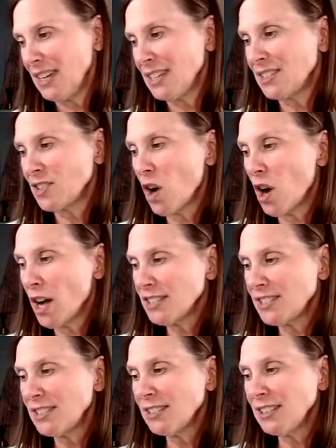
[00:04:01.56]
it's
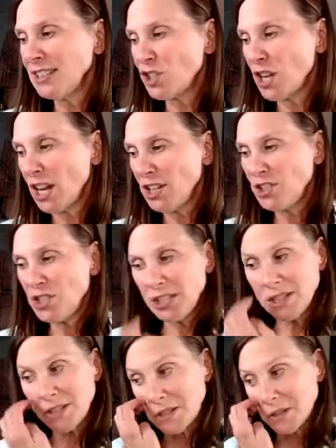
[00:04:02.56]
constantly
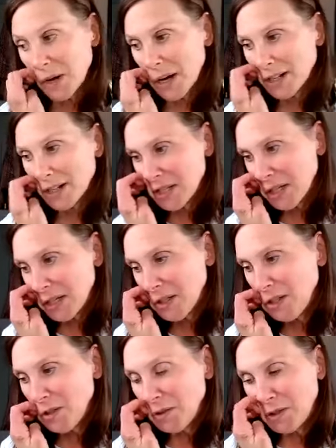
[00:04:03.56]
changing its direction
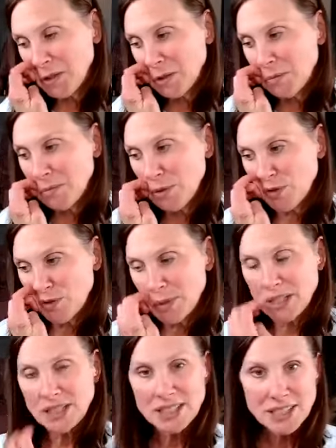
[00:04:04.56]
due to the
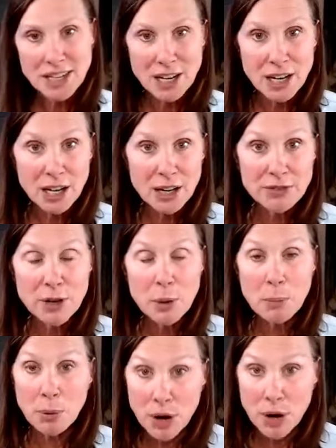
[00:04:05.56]
movement of
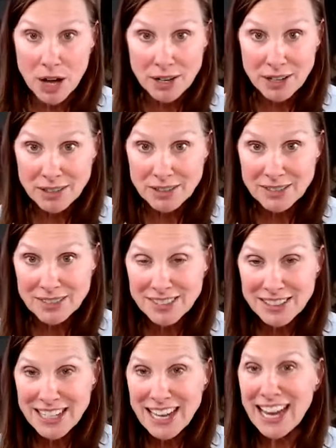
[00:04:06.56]
prana
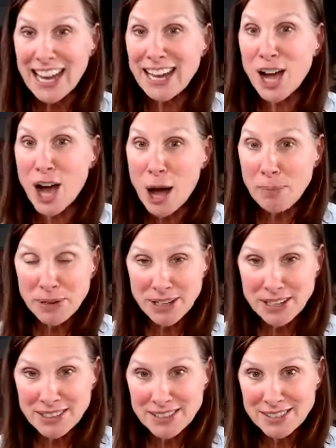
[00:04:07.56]
and
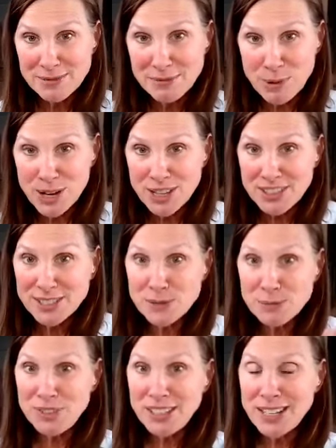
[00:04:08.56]
apana. Prana that's
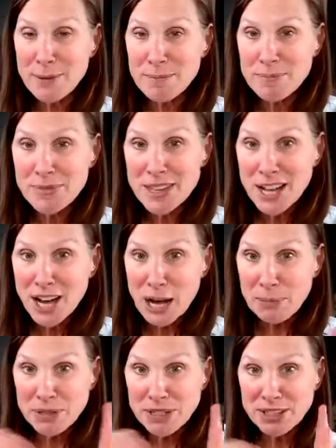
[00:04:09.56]
moving up,
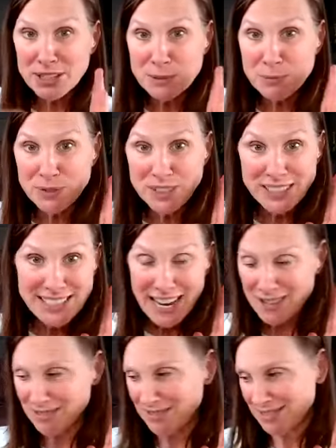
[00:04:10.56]
apana that's moving
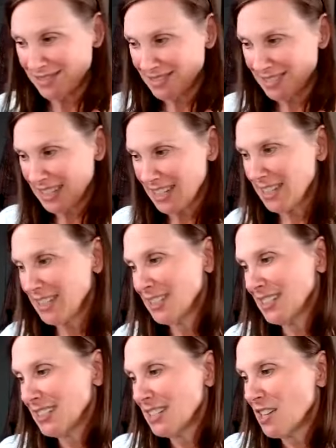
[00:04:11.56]
down, okay?
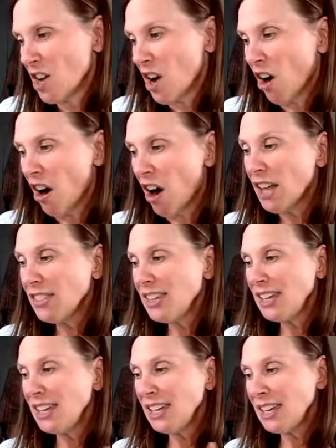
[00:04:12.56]
On
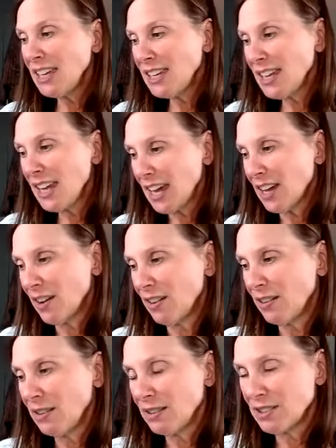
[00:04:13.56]
the
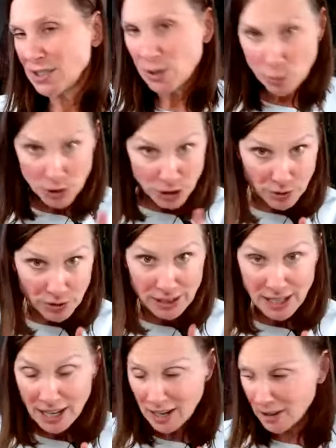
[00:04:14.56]
inhale, so when you
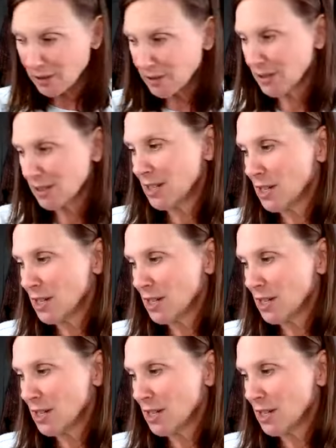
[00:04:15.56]
inhale,